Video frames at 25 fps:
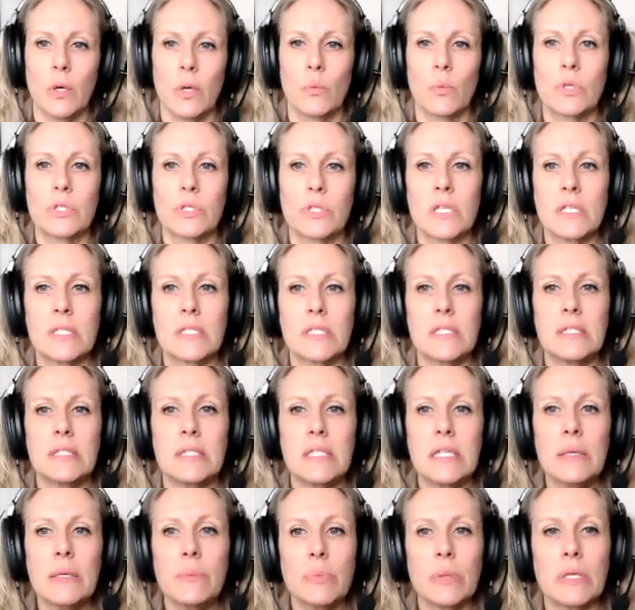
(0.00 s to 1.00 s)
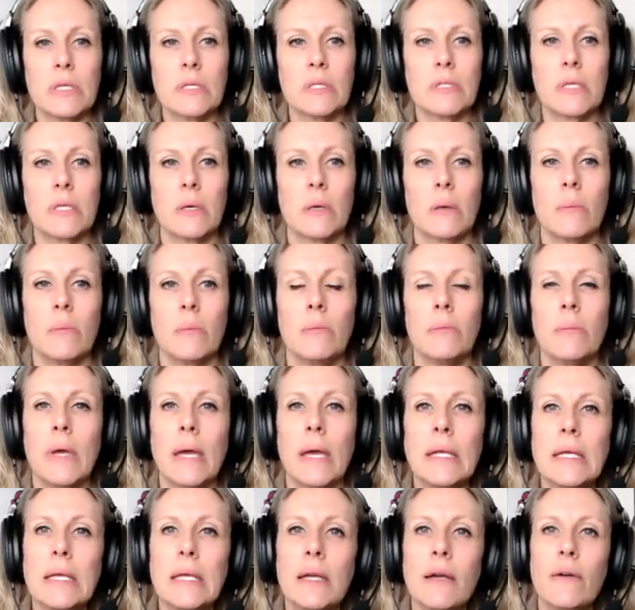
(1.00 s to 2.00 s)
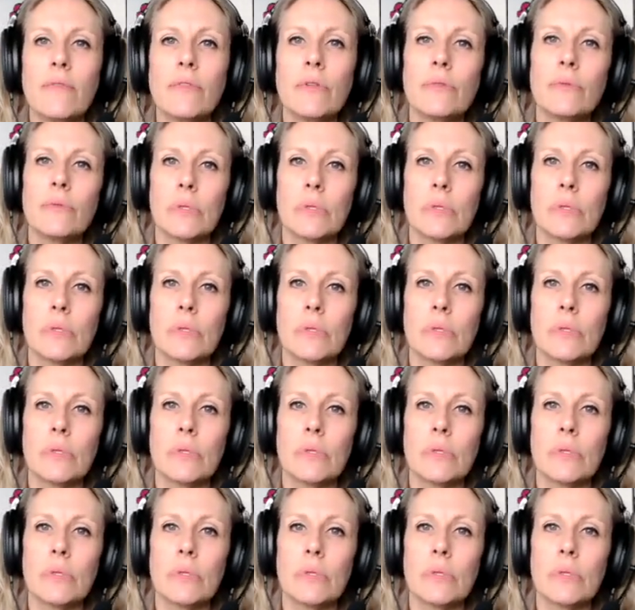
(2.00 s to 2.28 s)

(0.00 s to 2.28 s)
which has deepened many of the